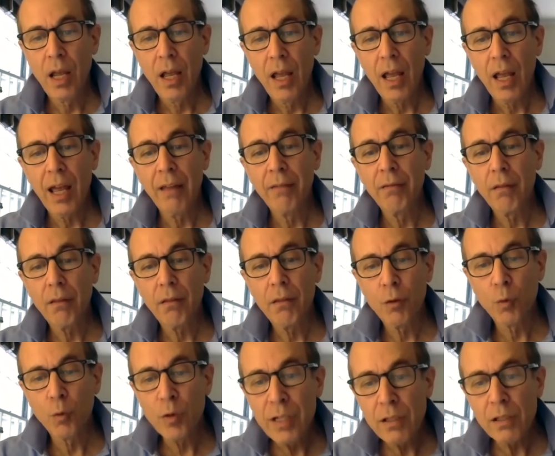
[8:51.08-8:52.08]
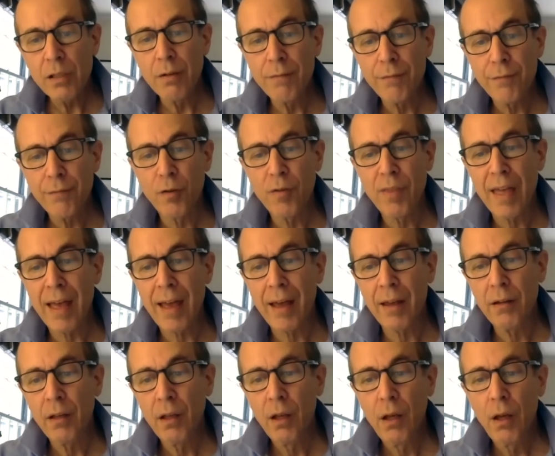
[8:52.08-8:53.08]
And the reason for that
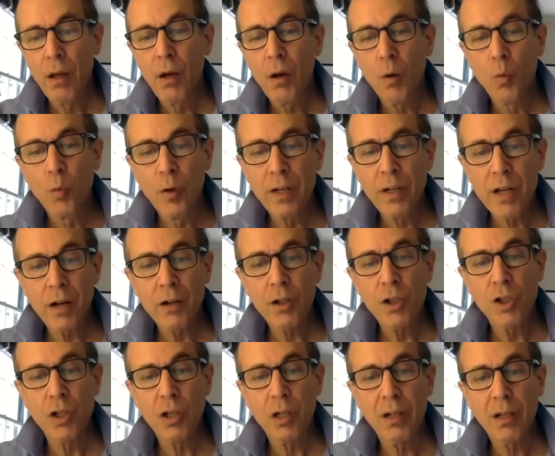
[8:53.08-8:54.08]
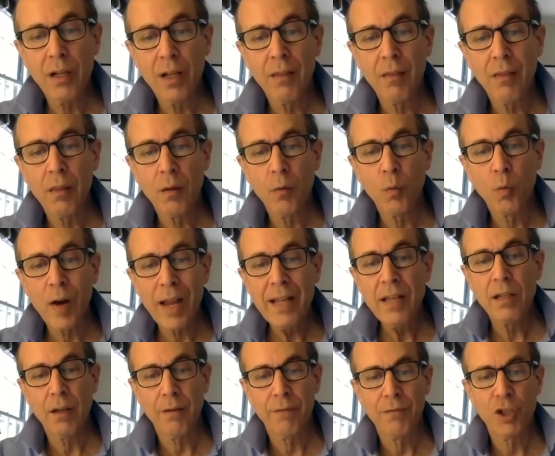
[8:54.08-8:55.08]
reduction in the rate
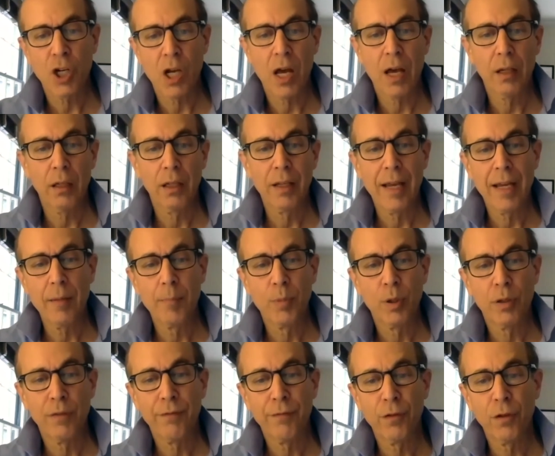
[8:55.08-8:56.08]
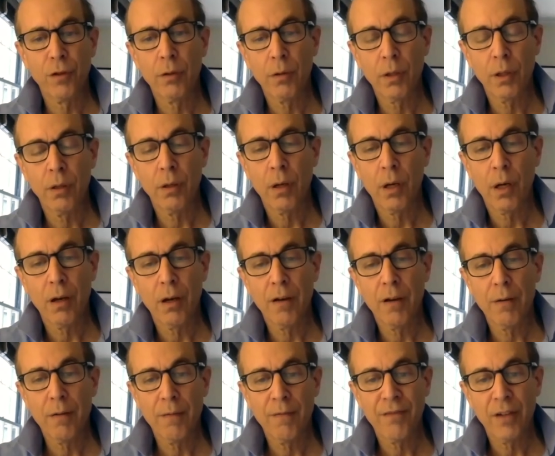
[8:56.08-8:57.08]
of child labor
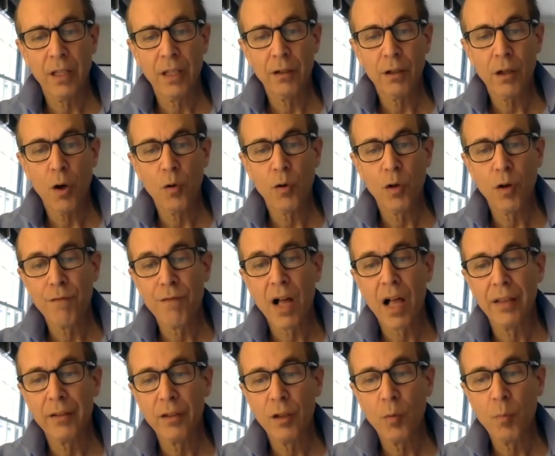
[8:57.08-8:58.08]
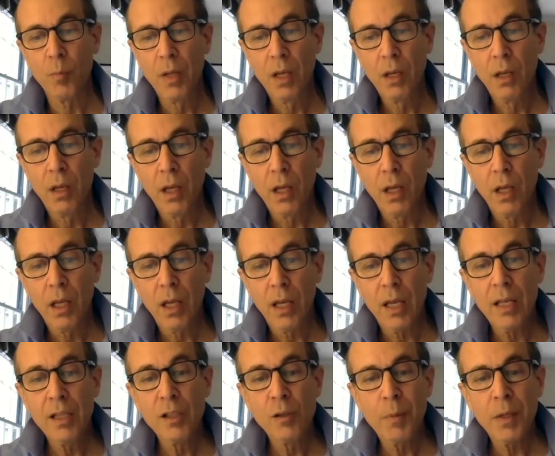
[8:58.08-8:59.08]
in cocoa volume
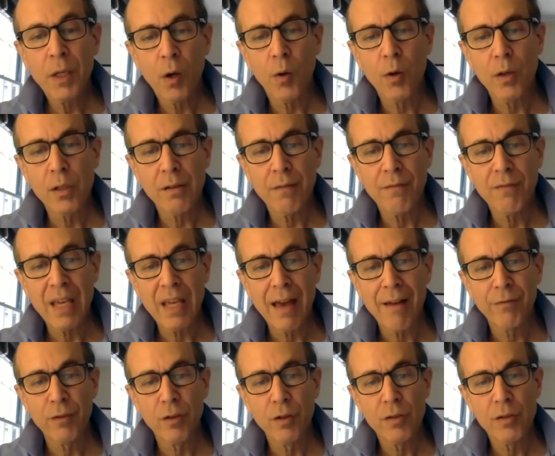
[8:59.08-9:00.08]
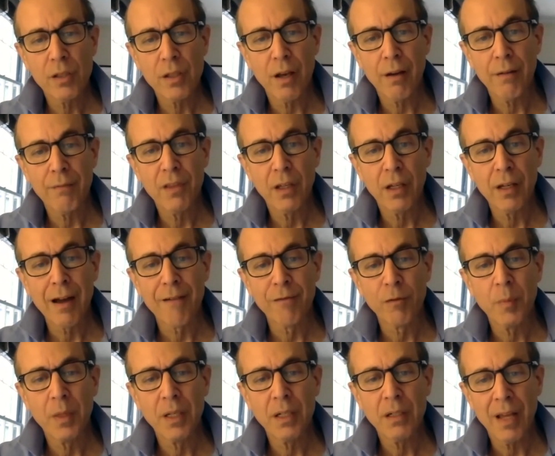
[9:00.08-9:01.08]
is because of the efforts of the
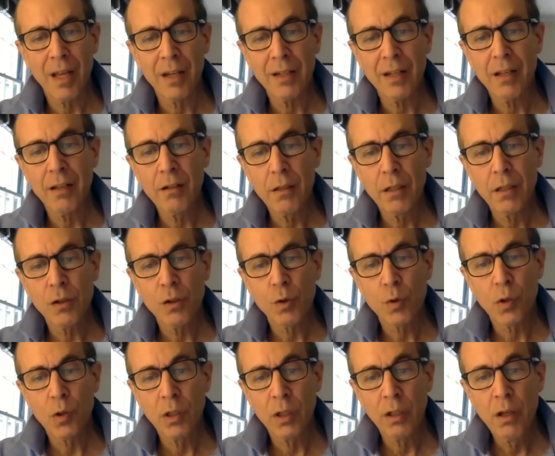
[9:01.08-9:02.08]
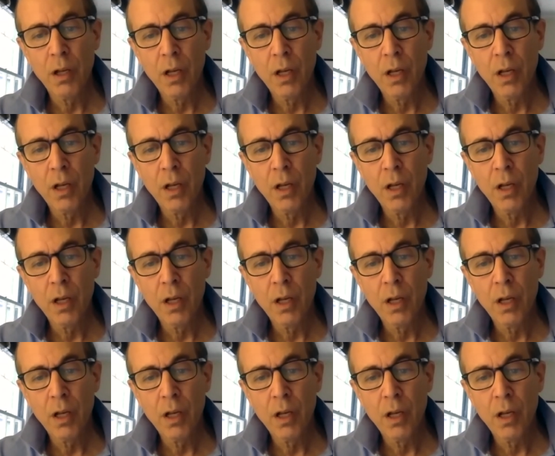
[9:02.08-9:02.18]
government and industry